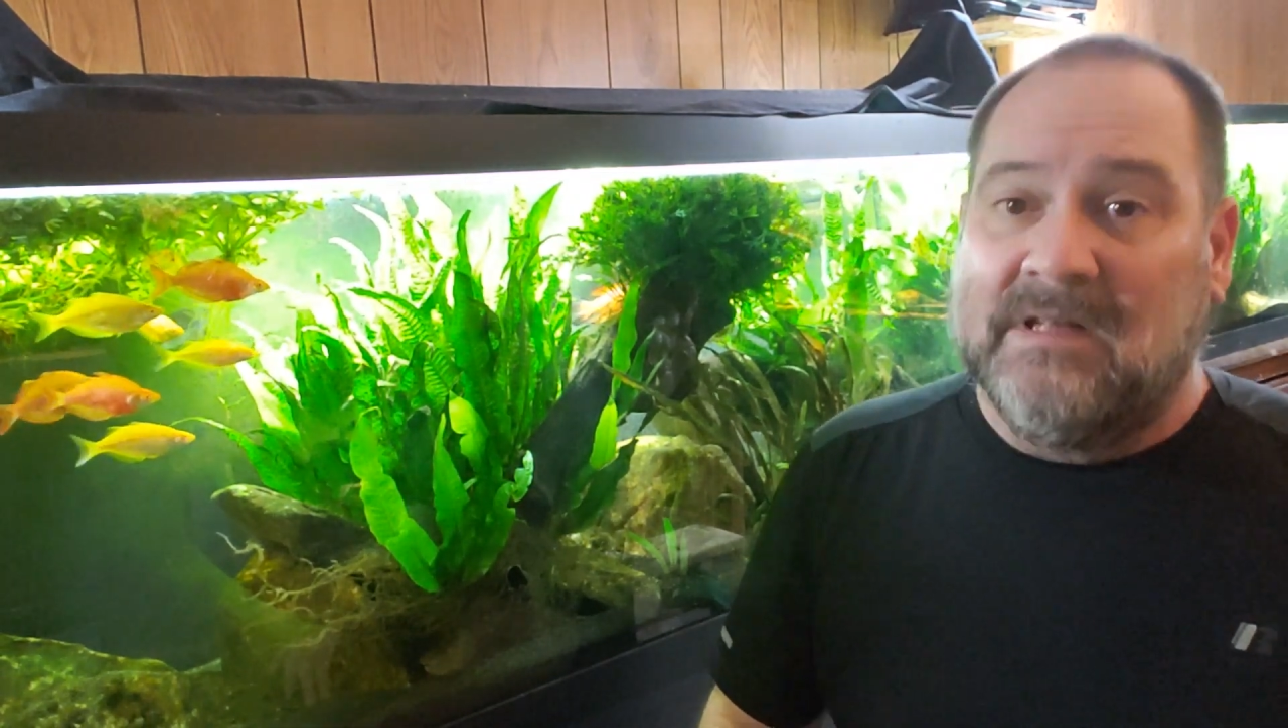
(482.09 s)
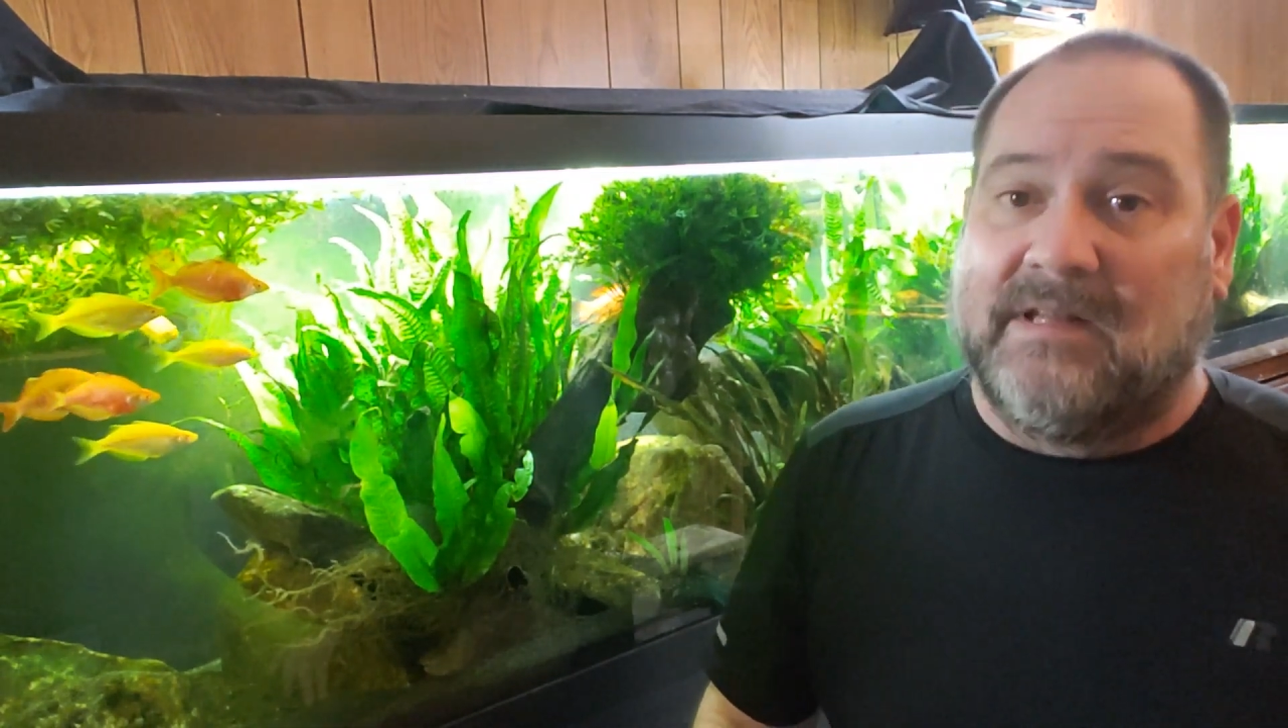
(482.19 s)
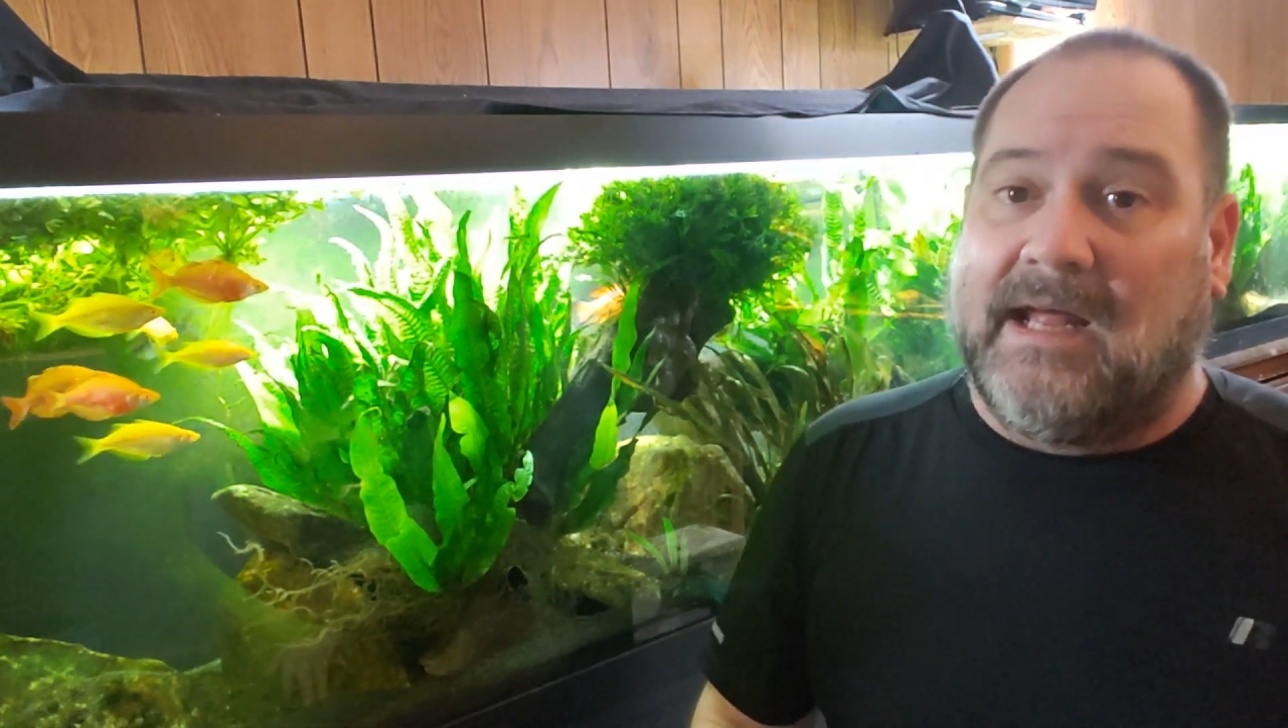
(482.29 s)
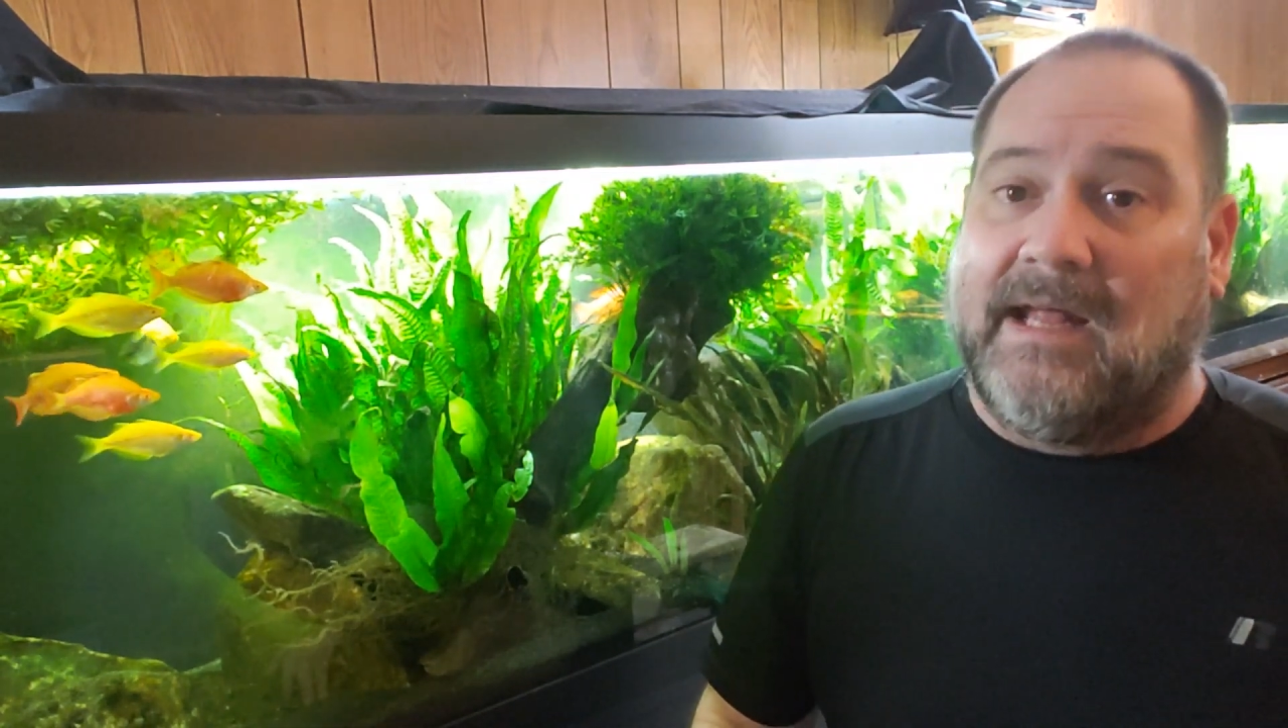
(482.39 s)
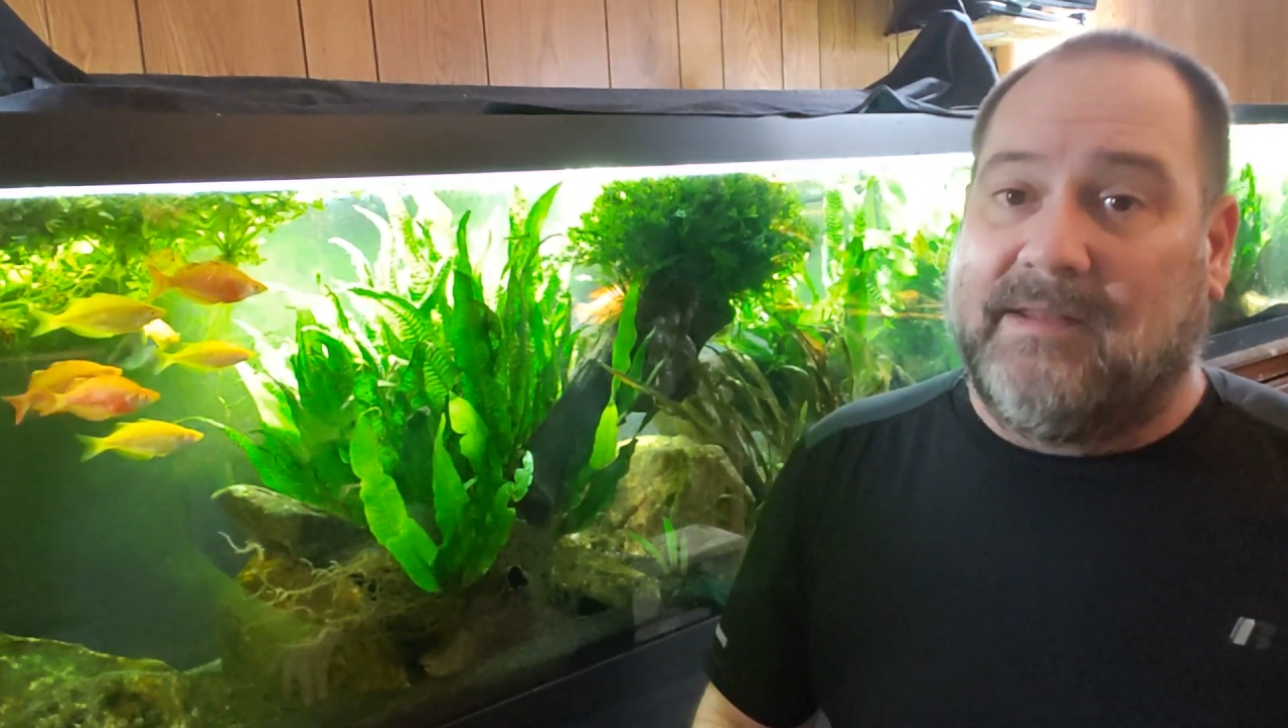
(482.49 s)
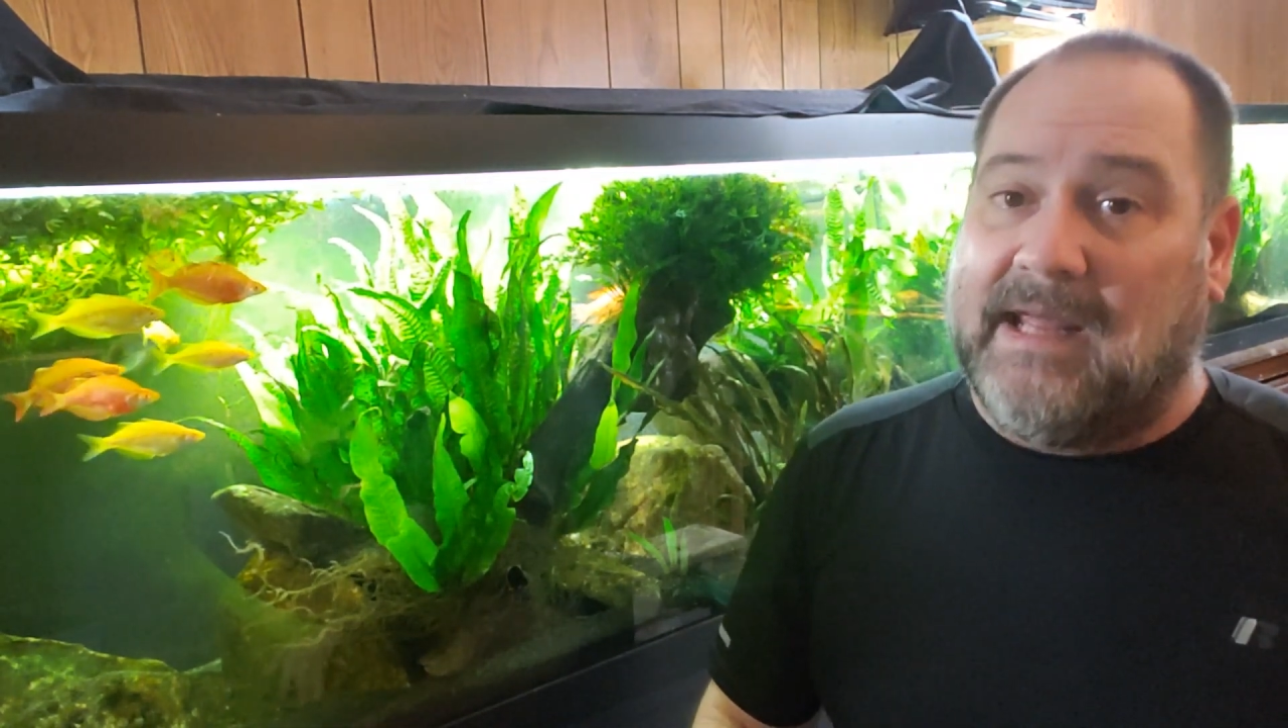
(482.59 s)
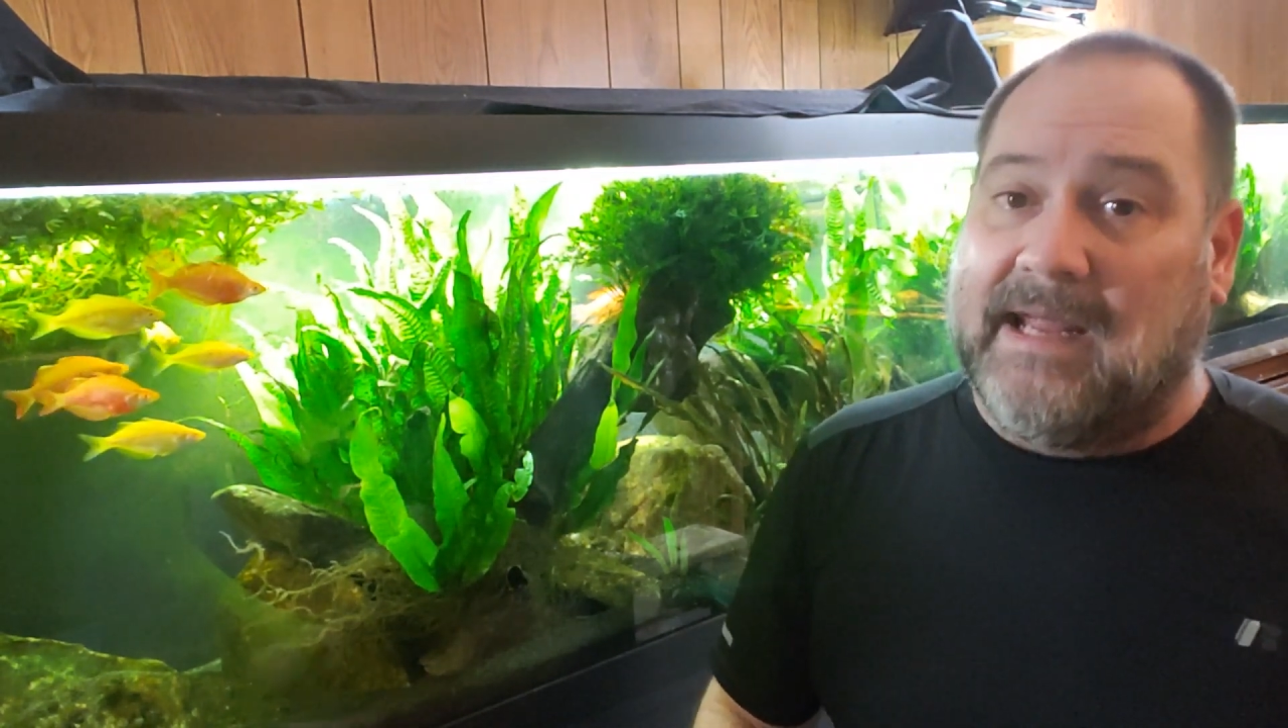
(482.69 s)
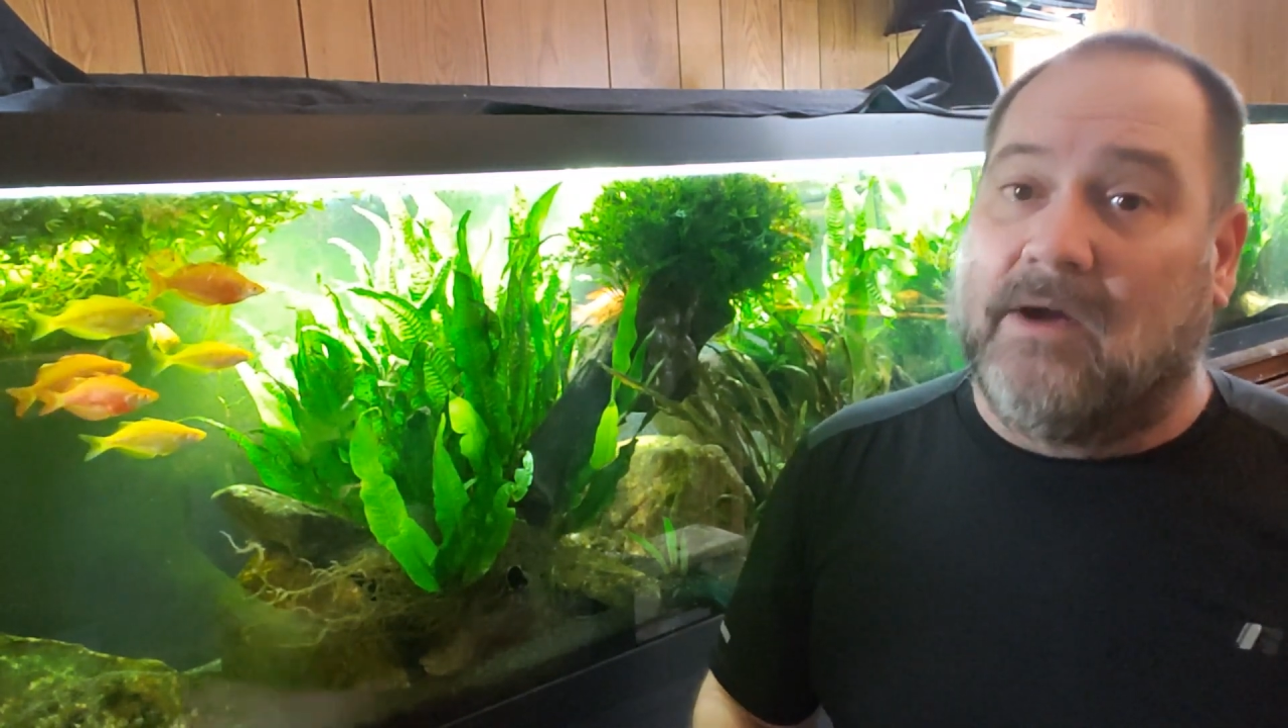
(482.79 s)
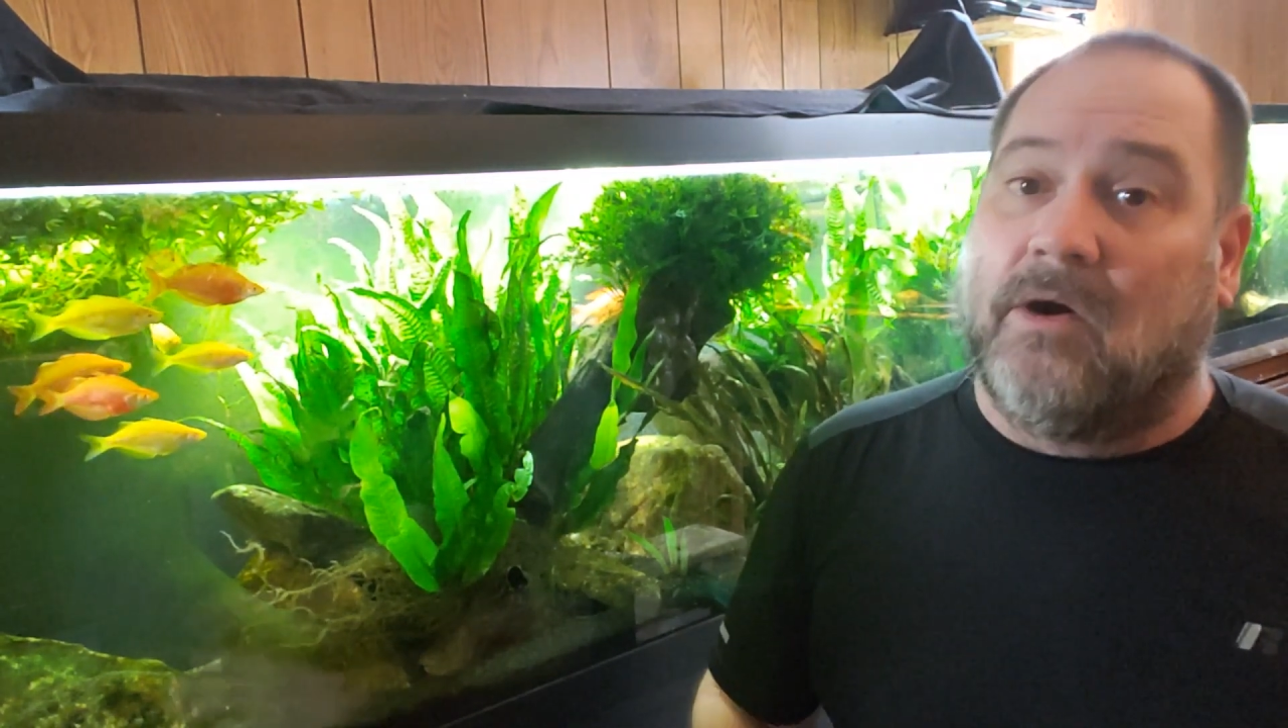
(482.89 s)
that they